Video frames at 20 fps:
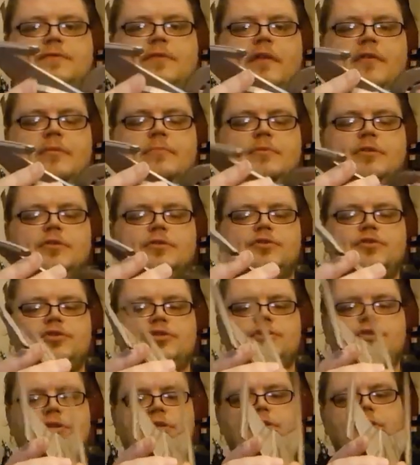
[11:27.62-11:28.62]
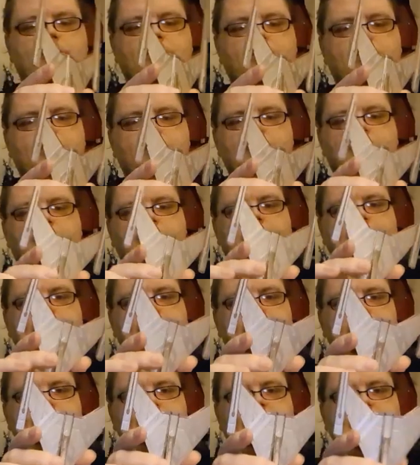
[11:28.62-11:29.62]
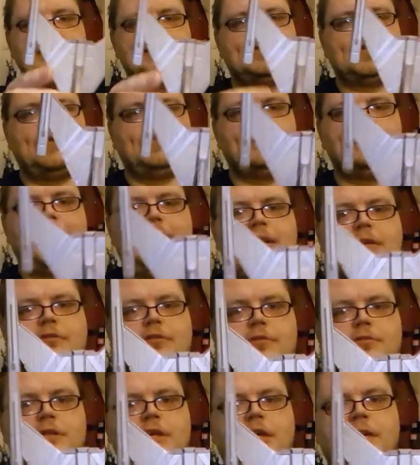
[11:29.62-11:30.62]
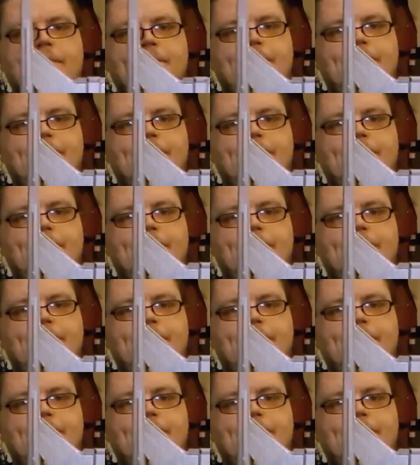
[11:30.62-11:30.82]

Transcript: very much Klingon D7 battlecruiser.